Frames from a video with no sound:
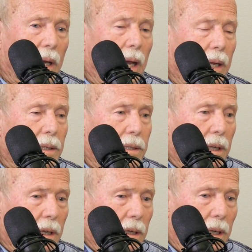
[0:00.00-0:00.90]
hands
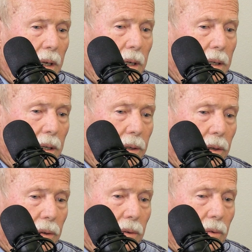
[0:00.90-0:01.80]
the gun
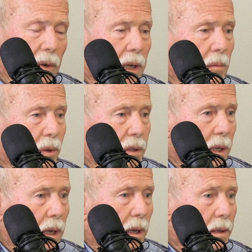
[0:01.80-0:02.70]
to Wayne
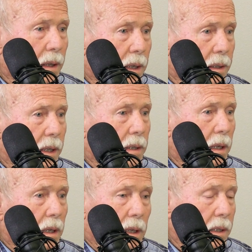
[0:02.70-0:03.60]
Brazell, because he
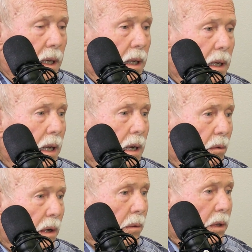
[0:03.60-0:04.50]
can get
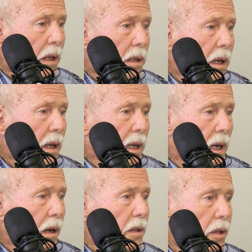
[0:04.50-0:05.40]
away with it.
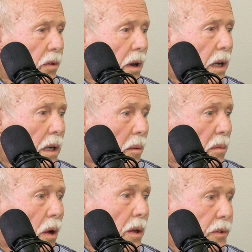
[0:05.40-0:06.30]
Garrett's threatening him.
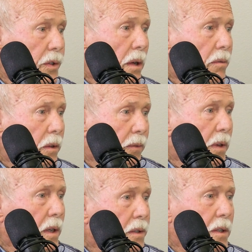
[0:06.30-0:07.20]
No, it's
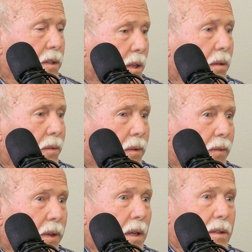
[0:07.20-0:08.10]
self-defense. It's
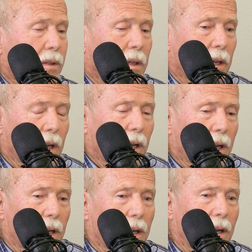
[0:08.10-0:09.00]
self-defense.
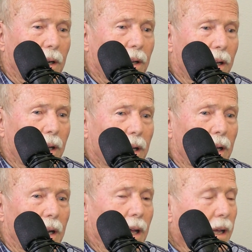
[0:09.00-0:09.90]

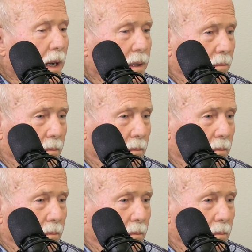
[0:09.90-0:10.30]
And